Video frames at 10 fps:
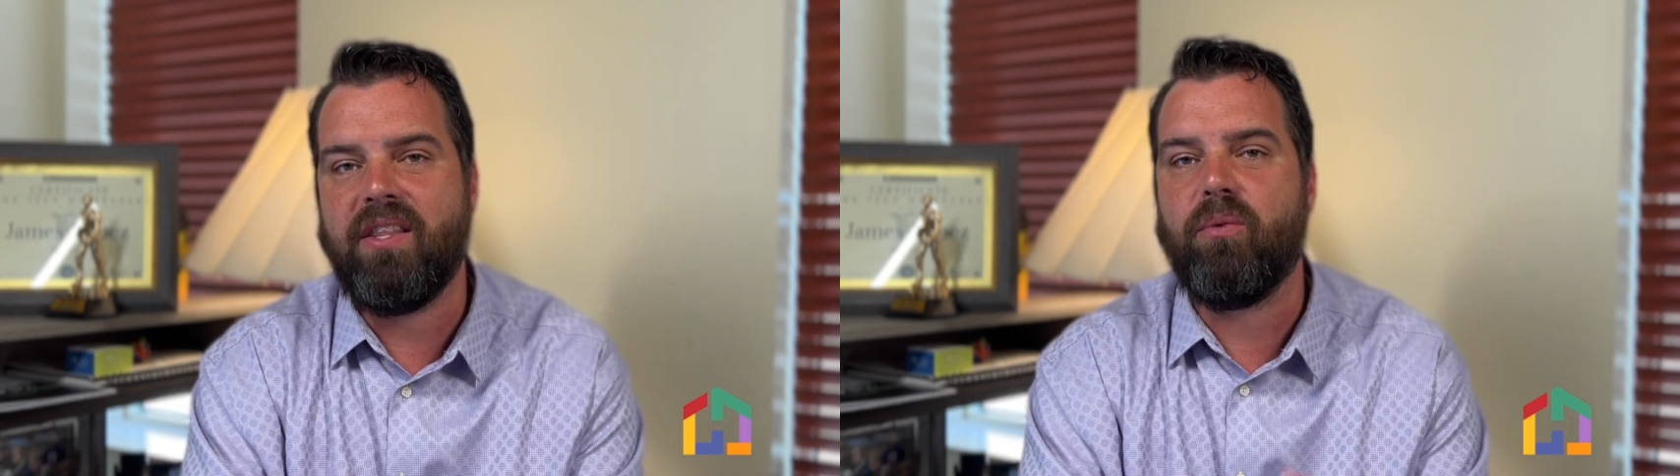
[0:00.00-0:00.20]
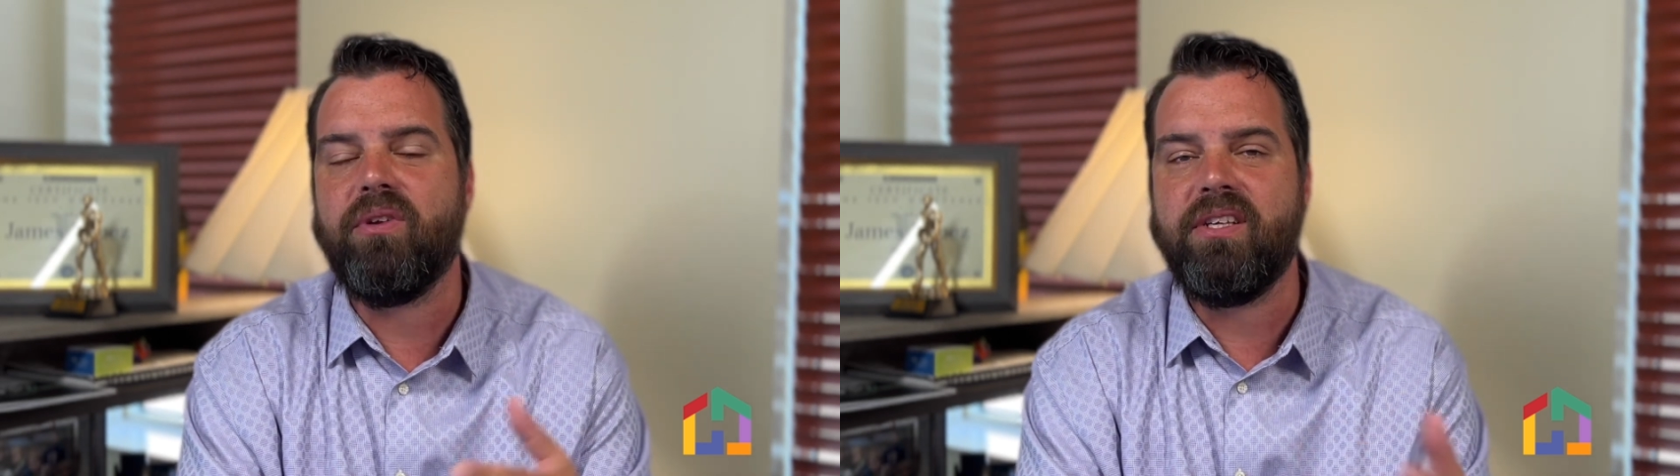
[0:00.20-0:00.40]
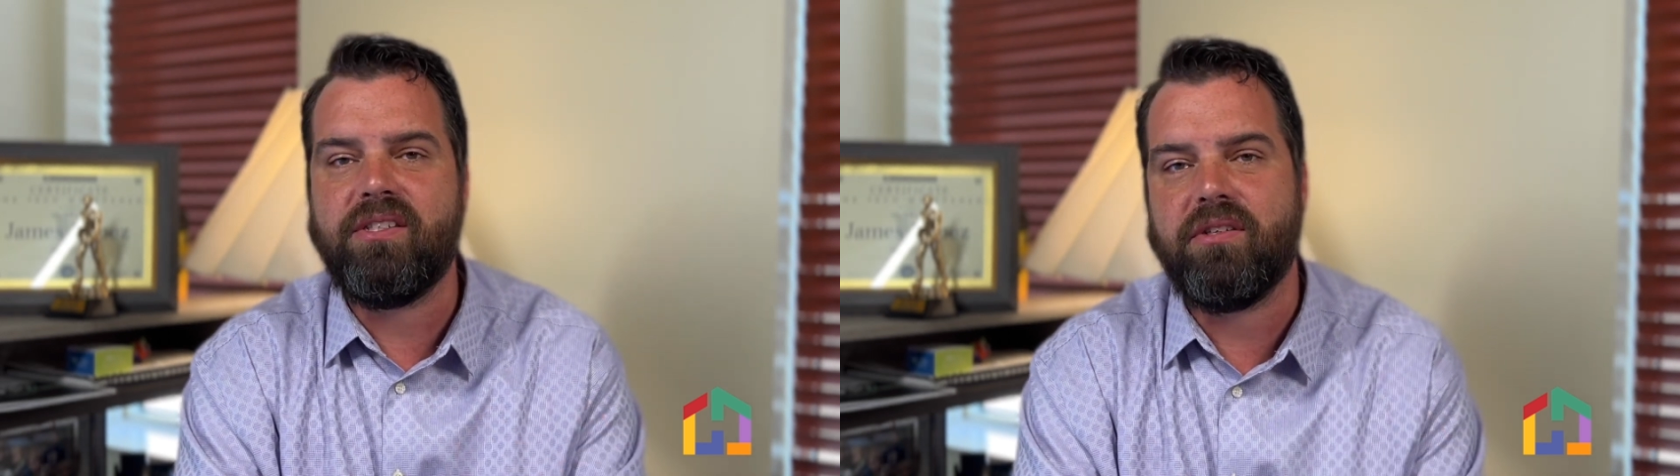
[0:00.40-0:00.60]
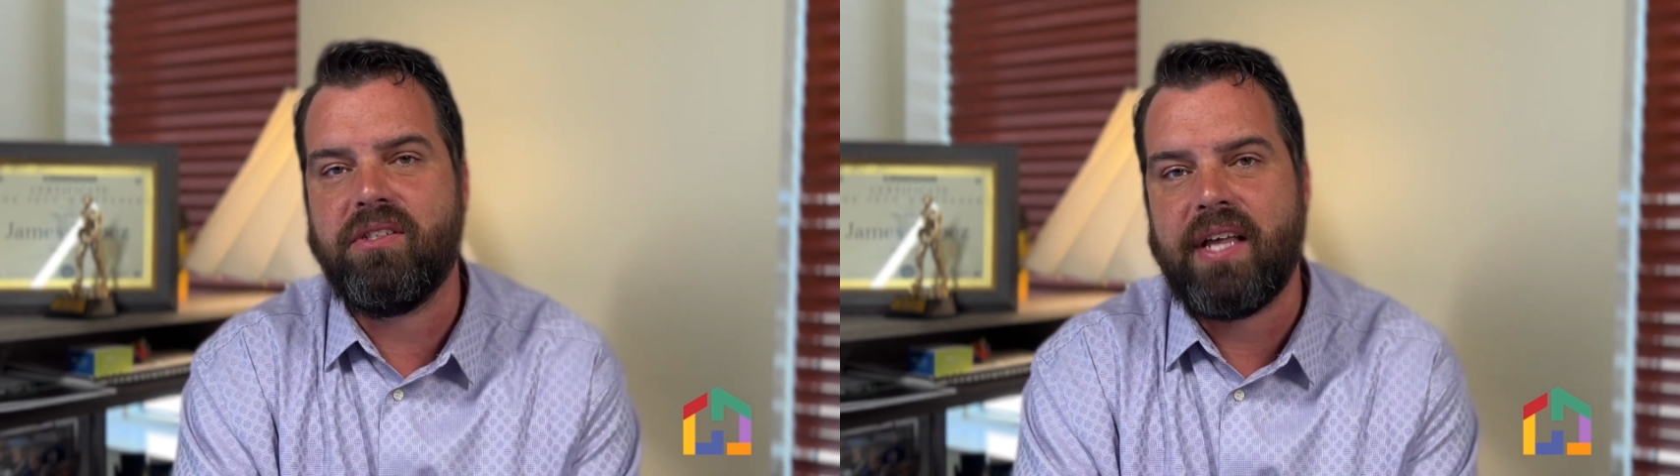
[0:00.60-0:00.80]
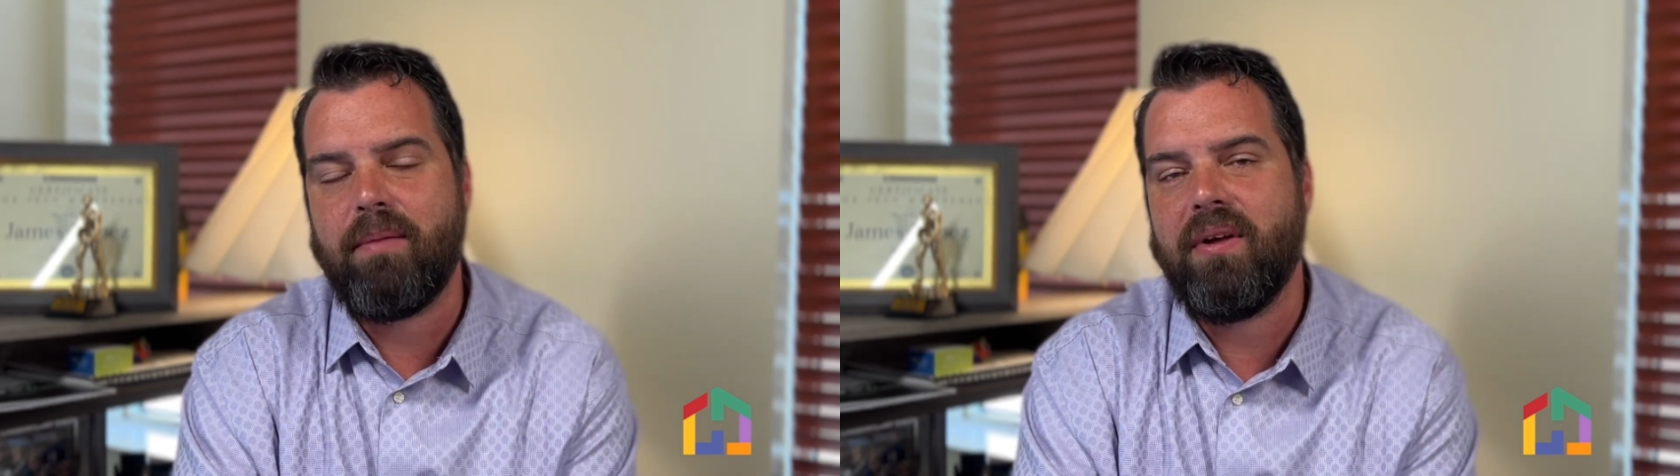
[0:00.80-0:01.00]
They'll release their
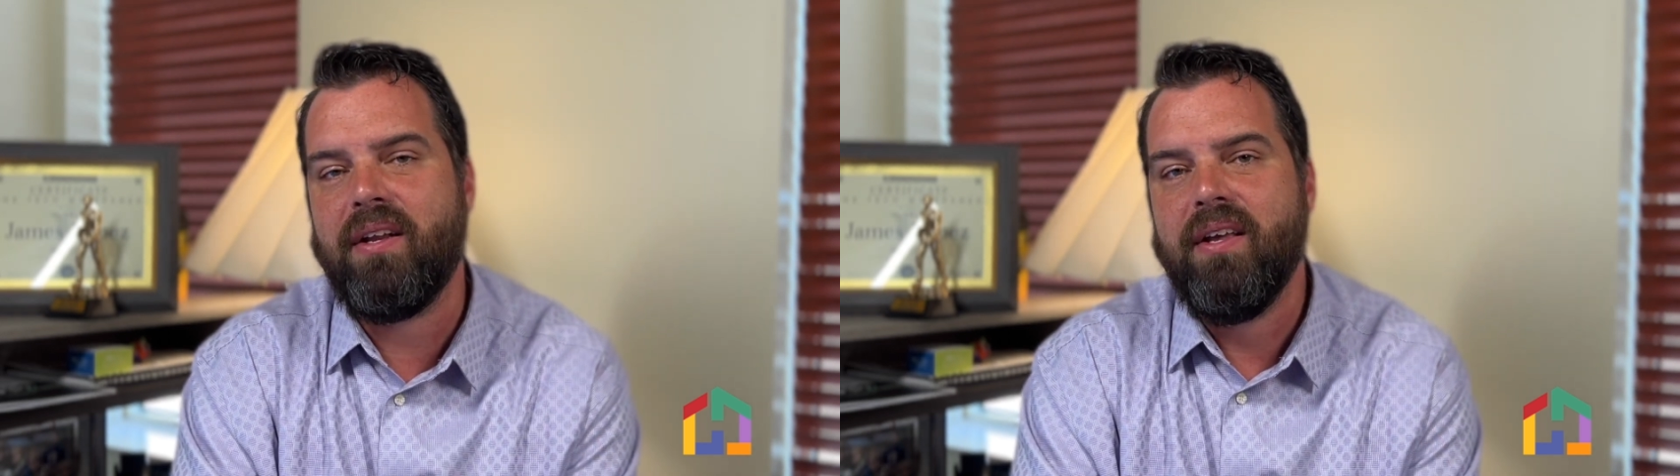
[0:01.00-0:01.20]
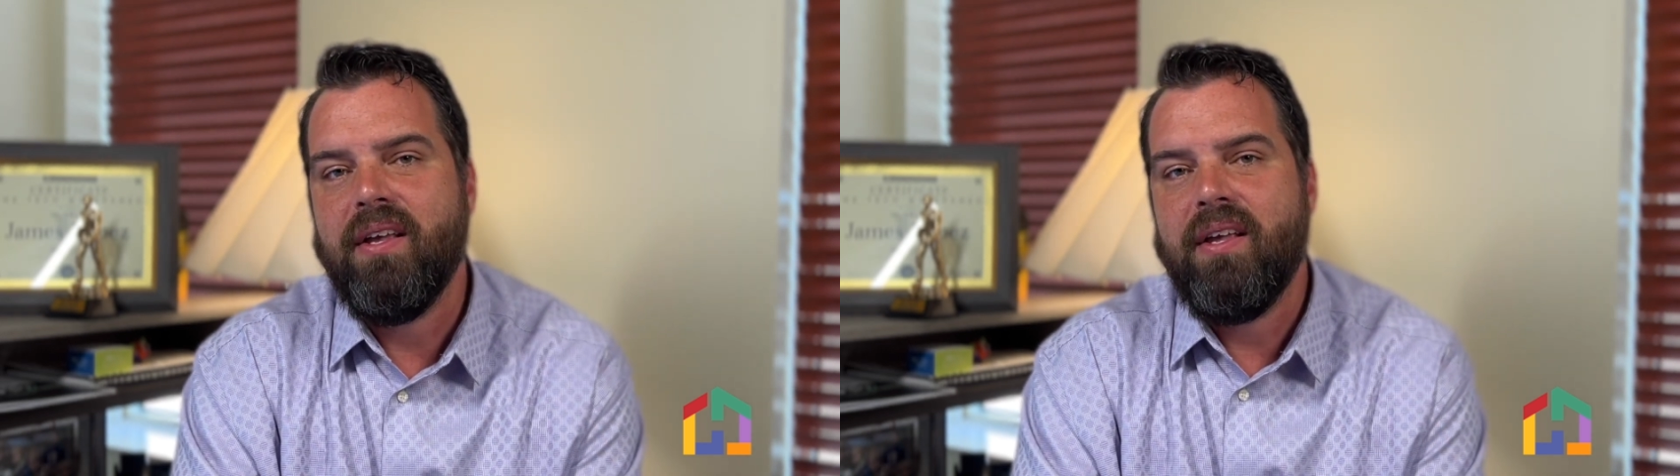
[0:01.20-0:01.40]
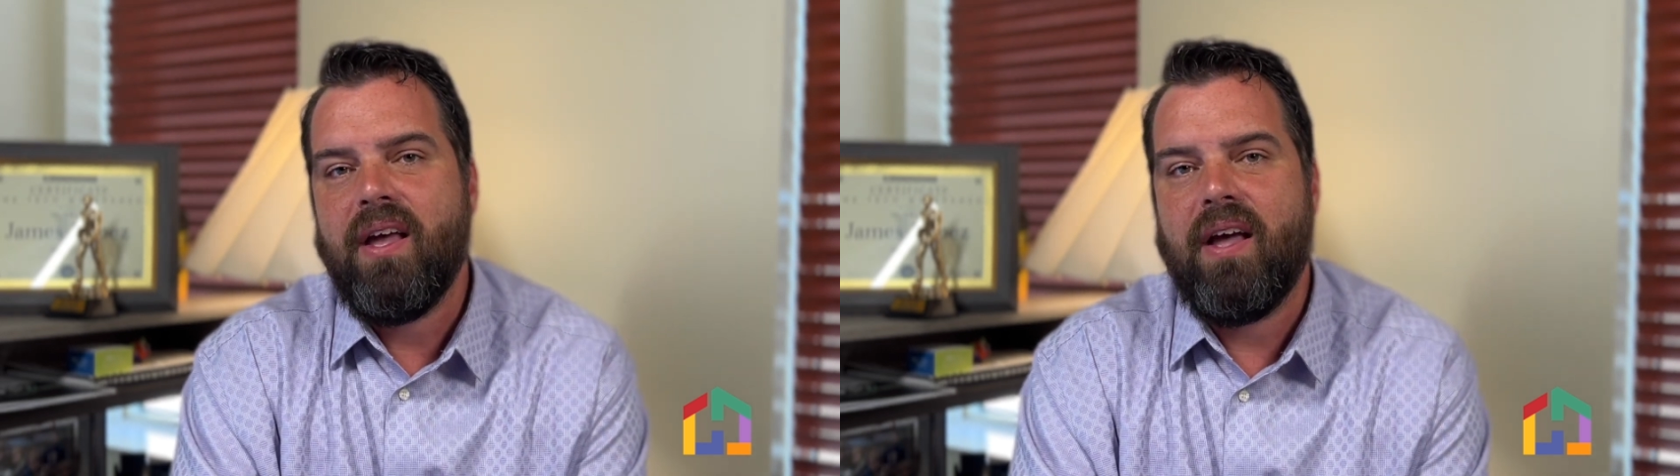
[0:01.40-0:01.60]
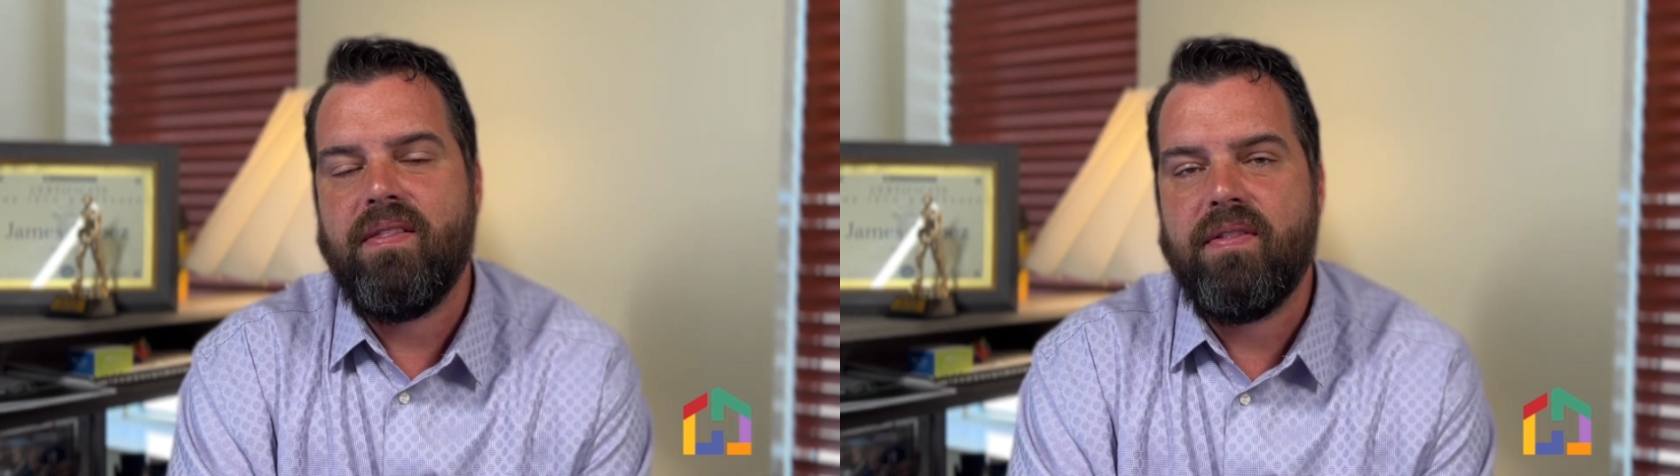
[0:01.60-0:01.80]
statement, and